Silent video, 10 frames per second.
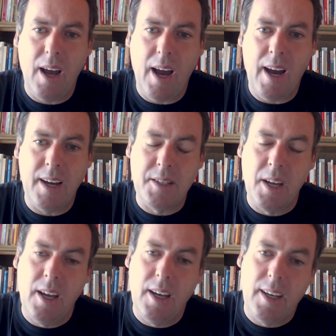and
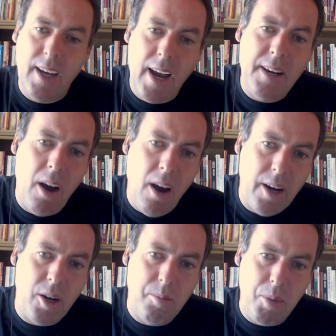get a
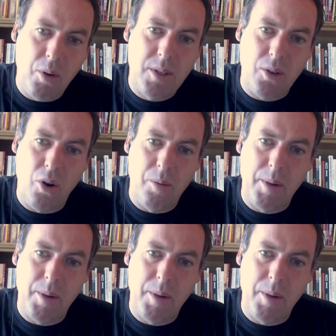higher BOLT score